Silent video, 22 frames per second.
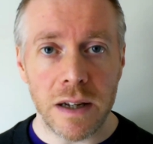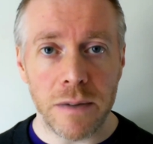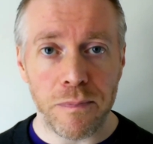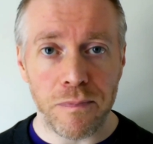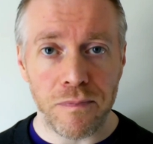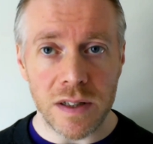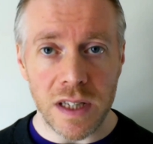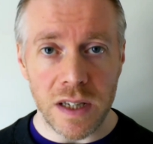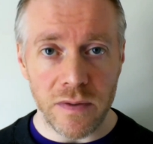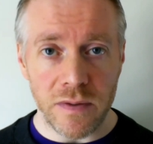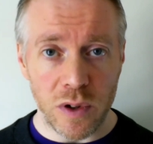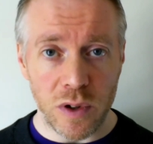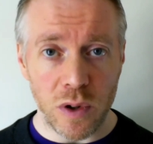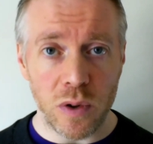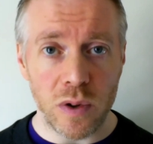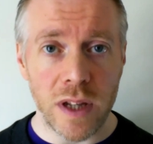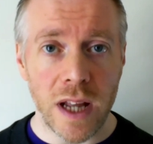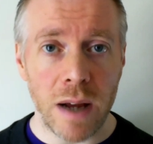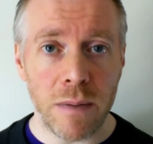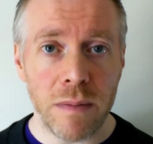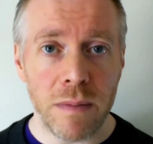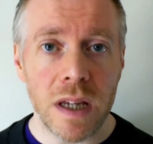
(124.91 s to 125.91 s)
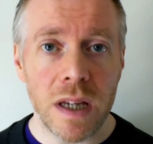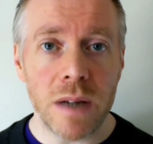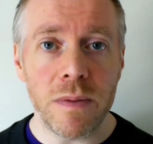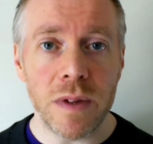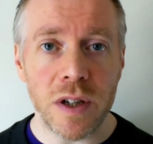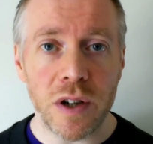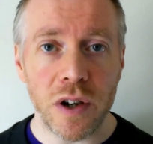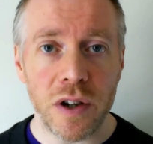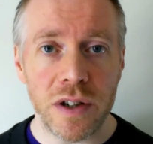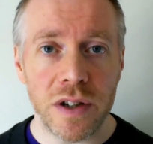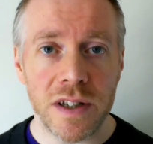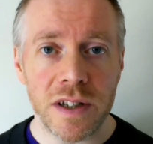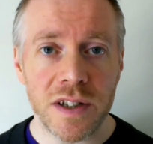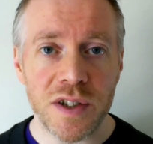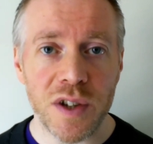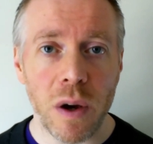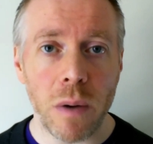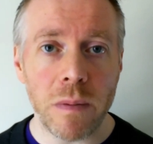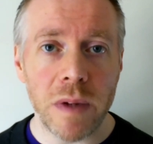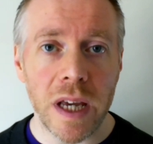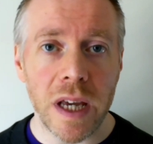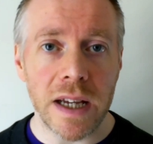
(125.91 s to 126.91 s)
Because even though that may be good in
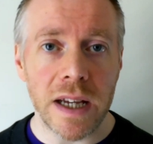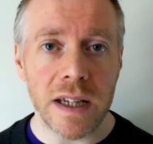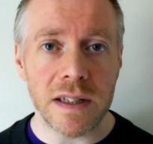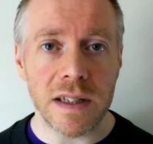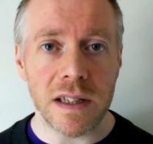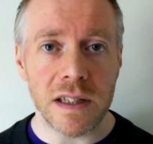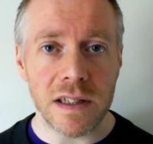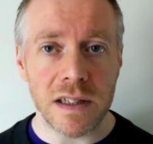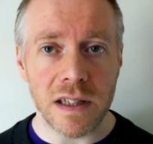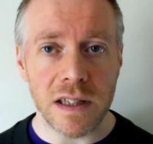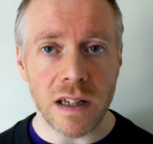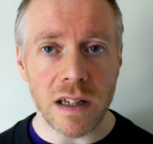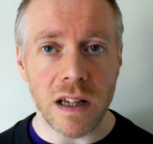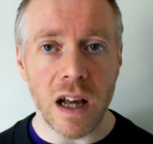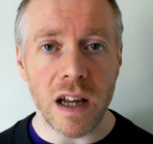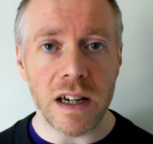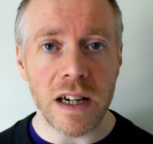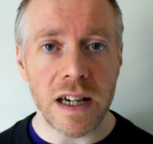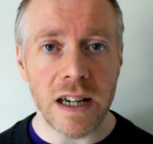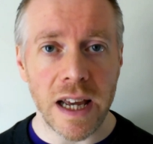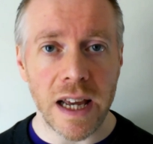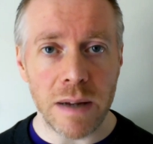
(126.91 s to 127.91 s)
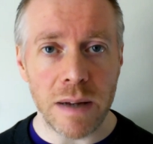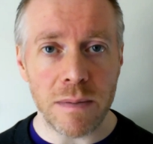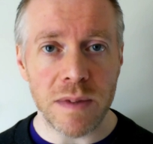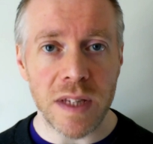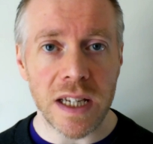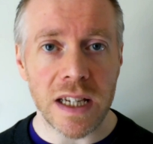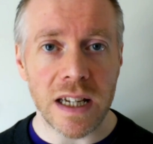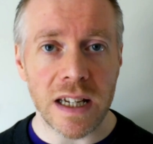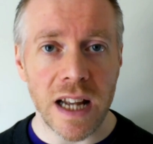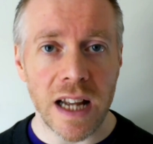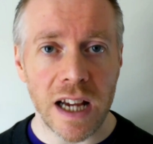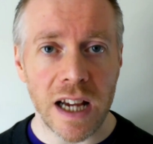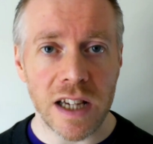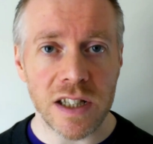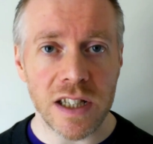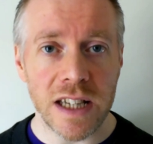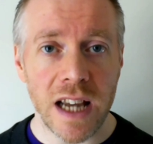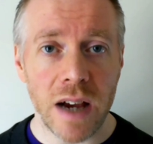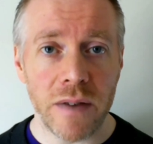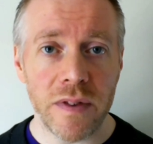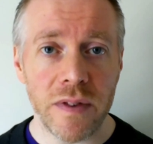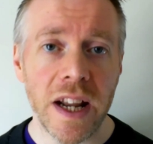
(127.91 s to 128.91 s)
some cases, a lot of the times it can
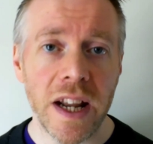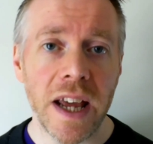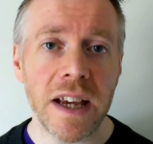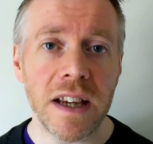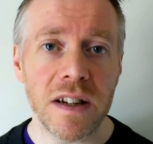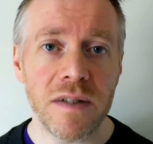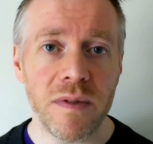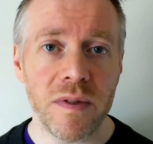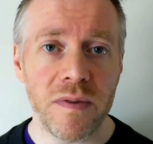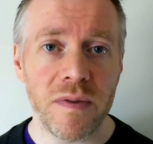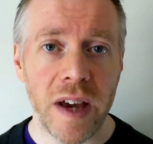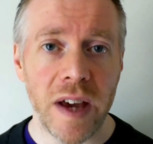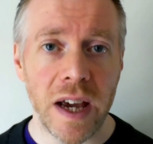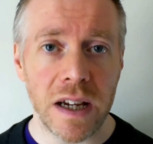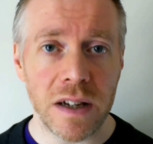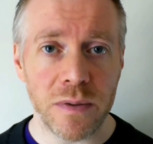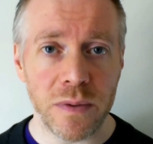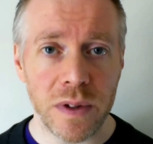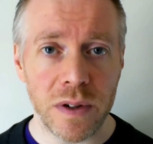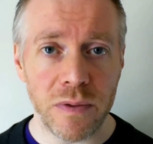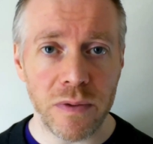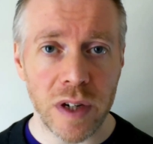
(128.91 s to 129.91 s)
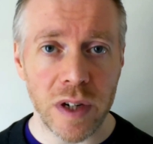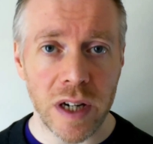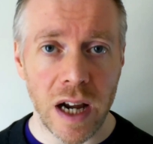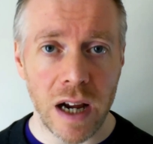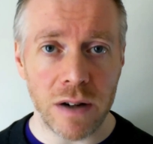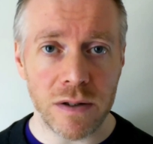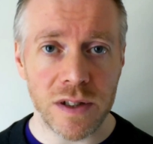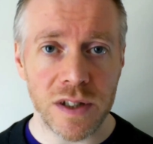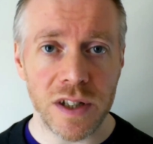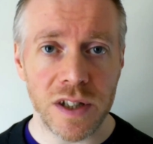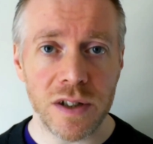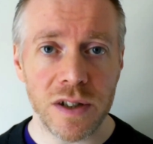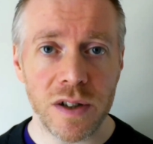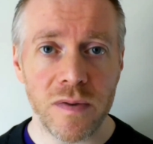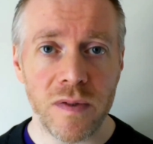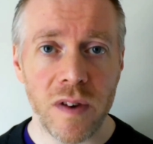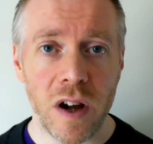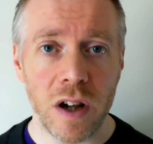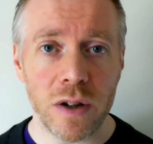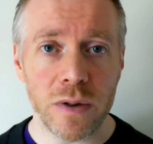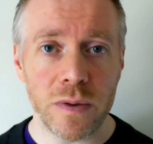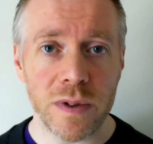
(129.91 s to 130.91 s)
actually have a negative effect when in regards to your
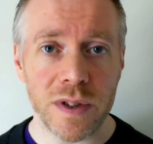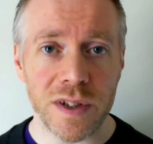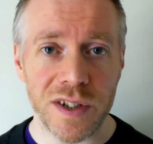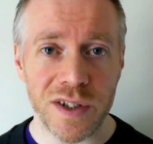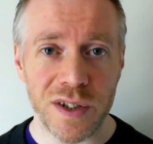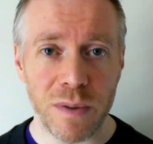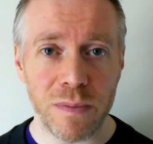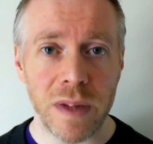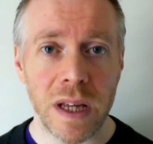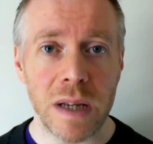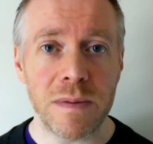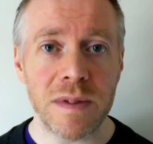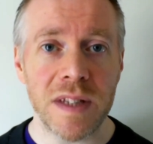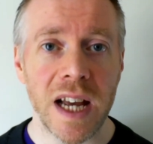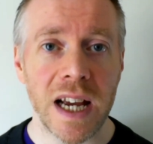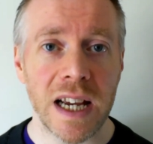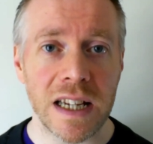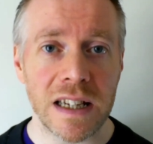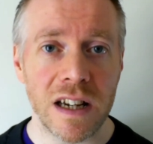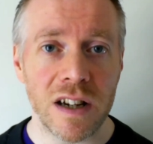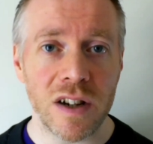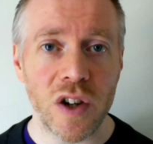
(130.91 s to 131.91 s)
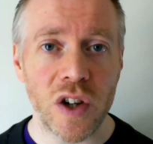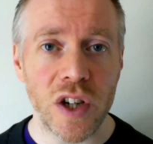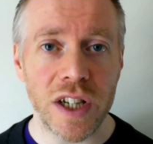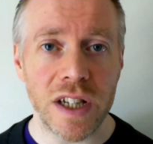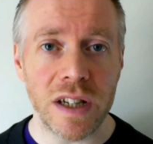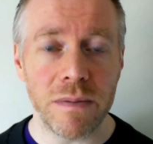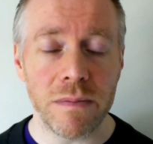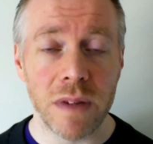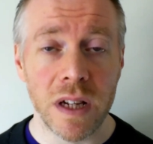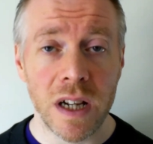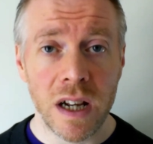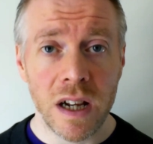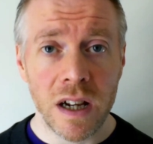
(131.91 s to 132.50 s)
followers, because sometimes that can annoy them.